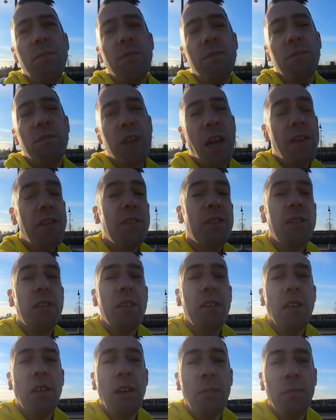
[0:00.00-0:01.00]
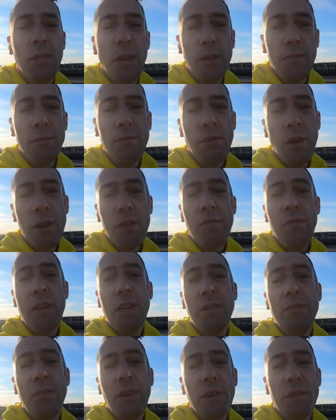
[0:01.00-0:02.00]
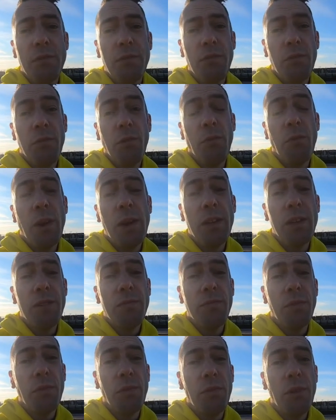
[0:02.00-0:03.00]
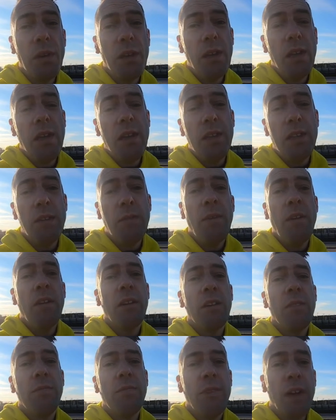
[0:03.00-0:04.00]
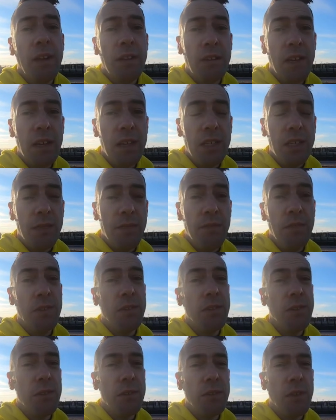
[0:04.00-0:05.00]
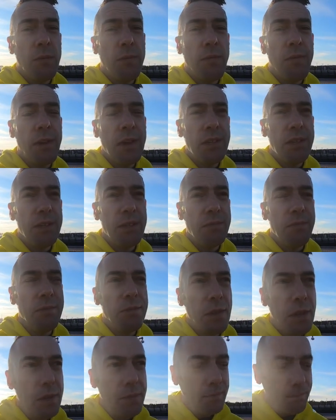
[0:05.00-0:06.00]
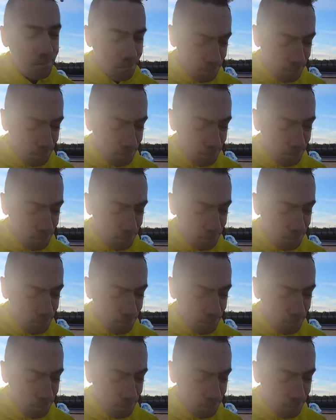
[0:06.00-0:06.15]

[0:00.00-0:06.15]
charity that I'm trying to raise funds for and awareness for is the American Foundation for Suicide Prevention. So